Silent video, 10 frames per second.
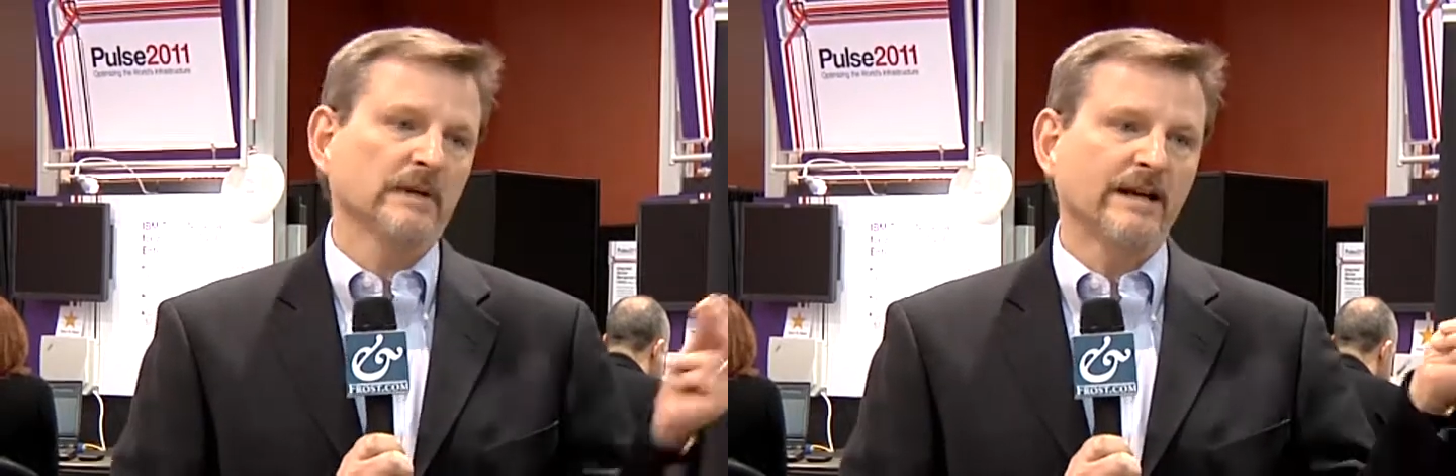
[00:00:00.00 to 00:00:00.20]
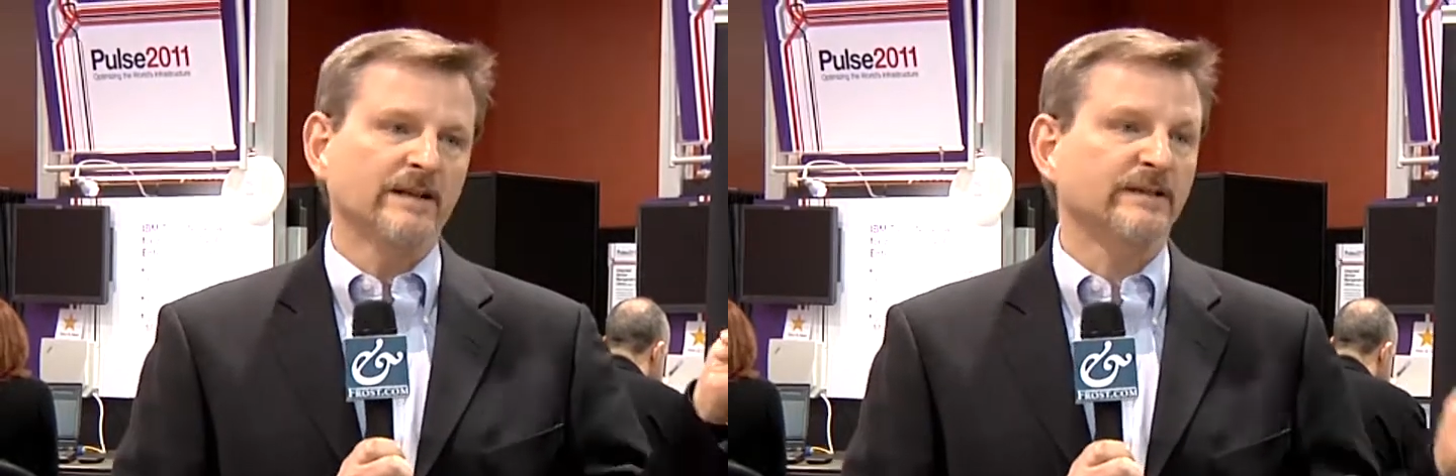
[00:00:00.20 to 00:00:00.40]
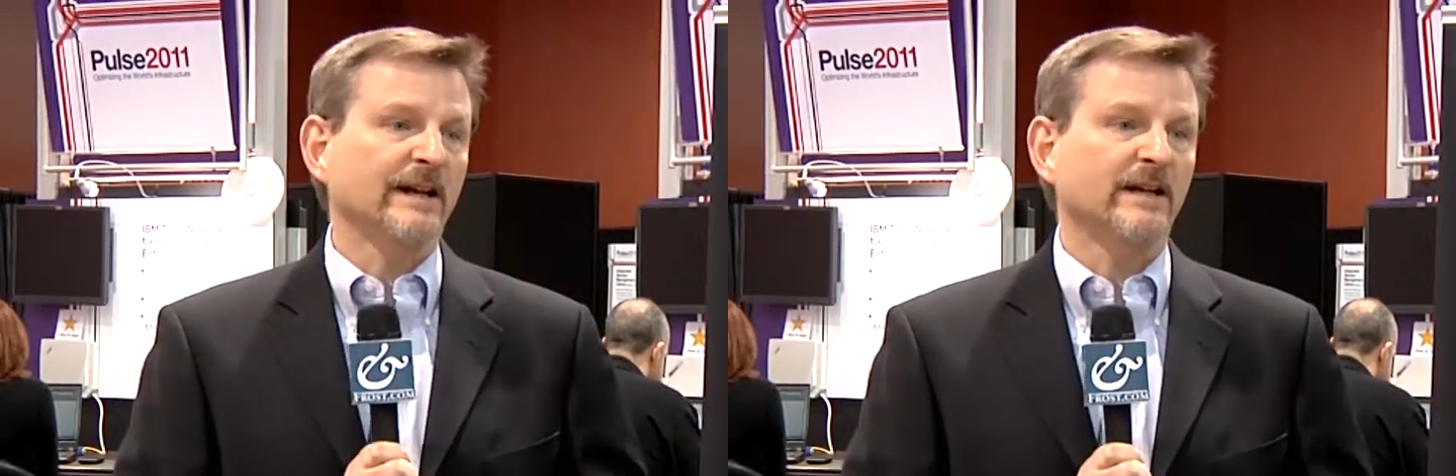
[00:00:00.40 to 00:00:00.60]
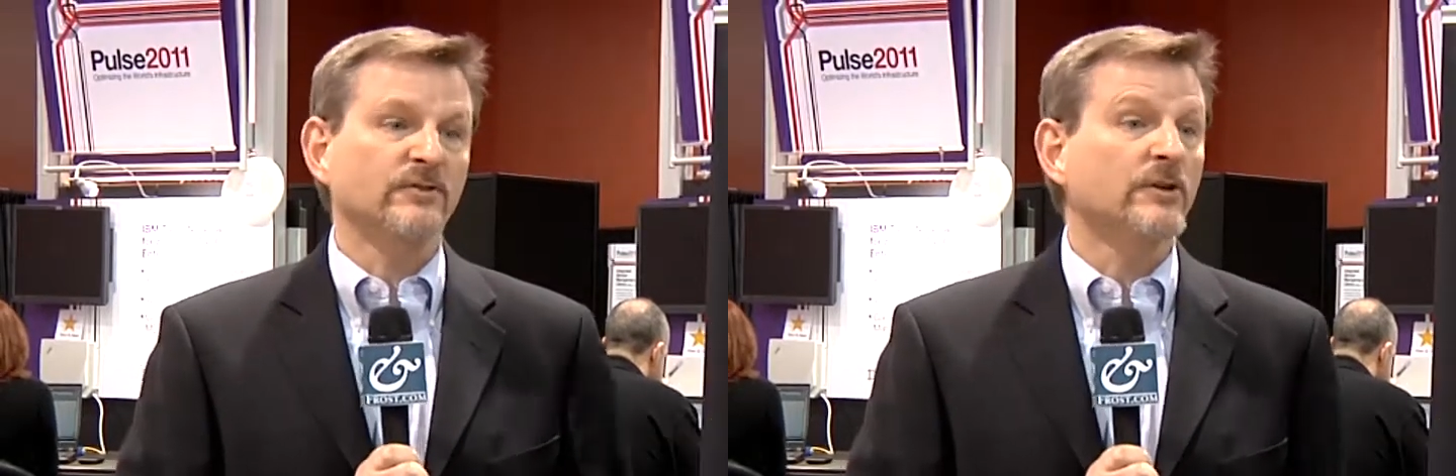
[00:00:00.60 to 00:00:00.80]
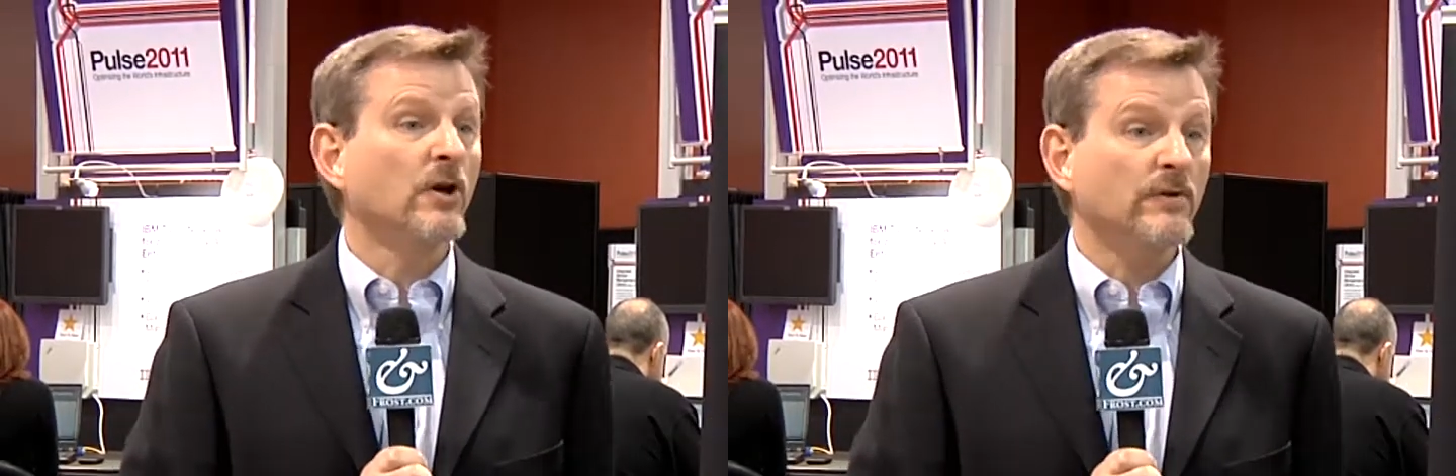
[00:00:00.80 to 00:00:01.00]
on a
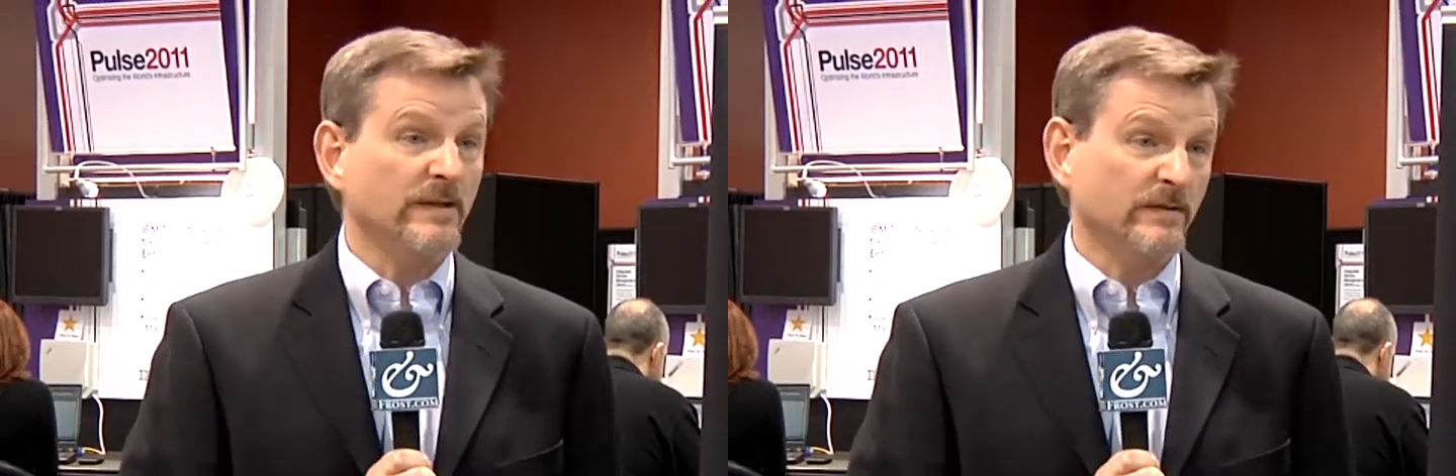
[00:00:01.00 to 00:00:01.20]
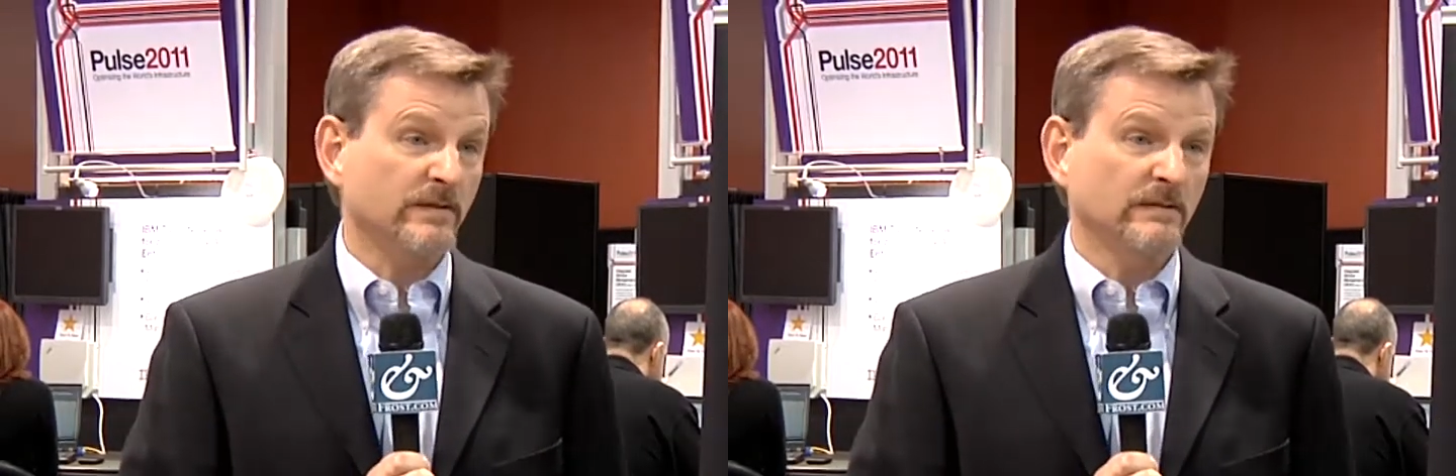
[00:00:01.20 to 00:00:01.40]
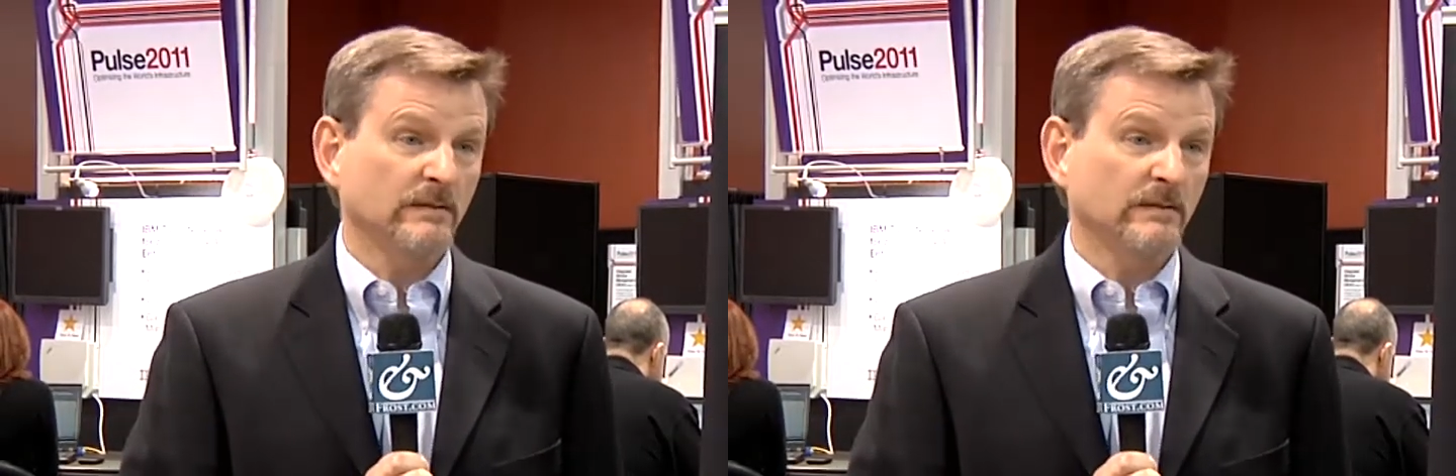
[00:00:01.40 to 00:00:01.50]
second's notice.